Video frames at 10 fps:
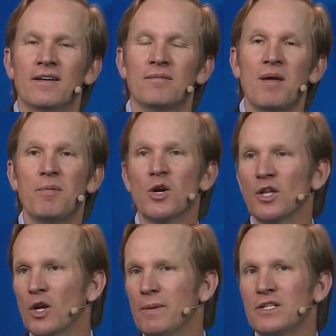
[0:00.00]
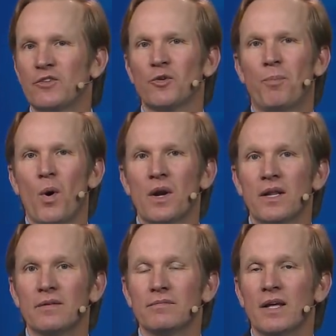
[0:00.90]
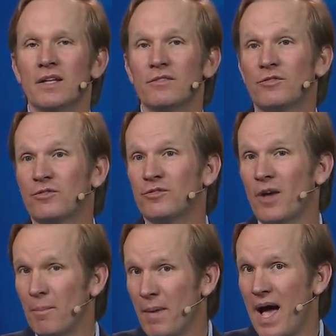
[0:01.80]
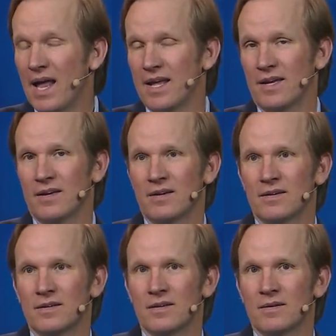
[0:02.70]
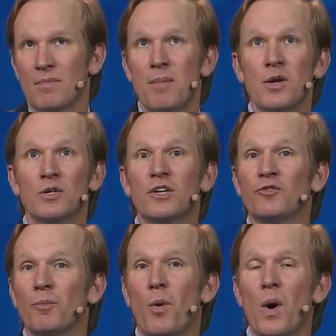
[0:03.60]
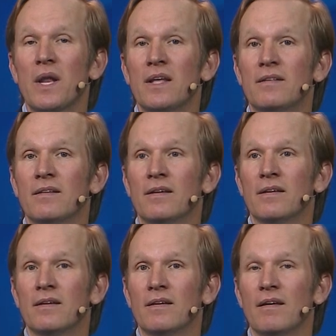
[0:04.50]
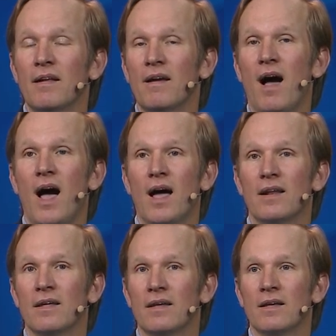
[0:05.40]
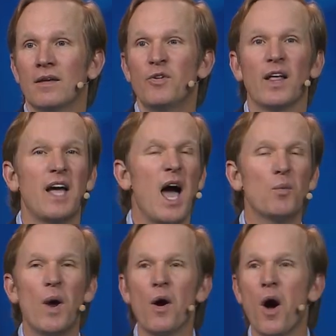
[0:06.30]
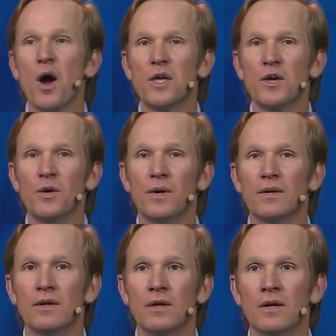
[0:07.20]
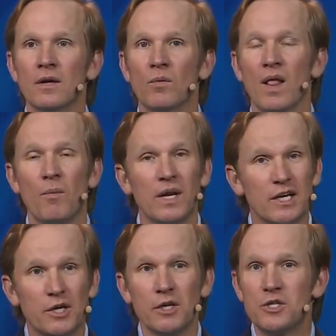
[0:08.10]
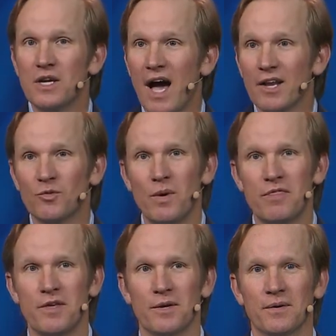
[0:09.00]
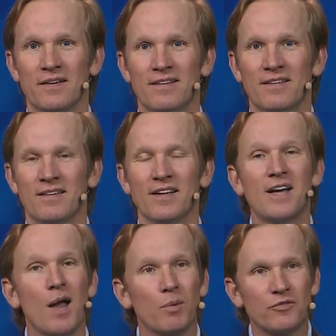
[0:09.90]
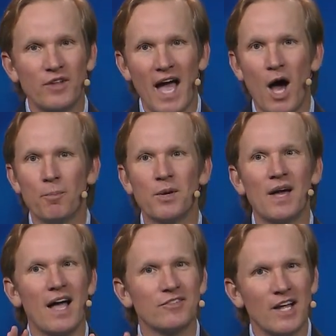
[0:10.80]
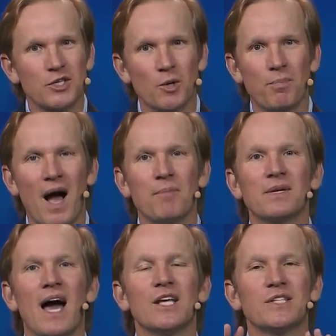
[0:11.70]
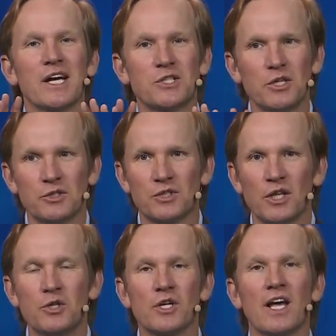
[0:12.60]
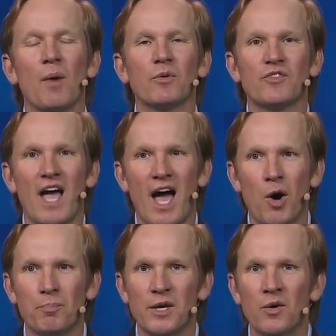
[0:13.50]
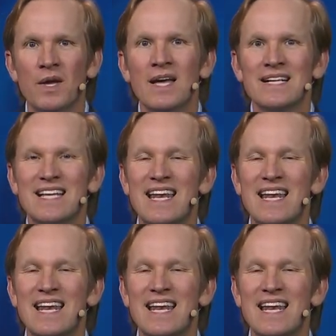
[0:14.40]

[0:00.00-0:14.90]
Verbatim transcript: Maybe you're a little bit disappointed in, in somebody. Maybe you're disappointed in God. Feel like, God, where are you? And well, I want to encourage you, God is with you. And God wants to help you. God's not your problem. God is actually your solution. God wants to help you to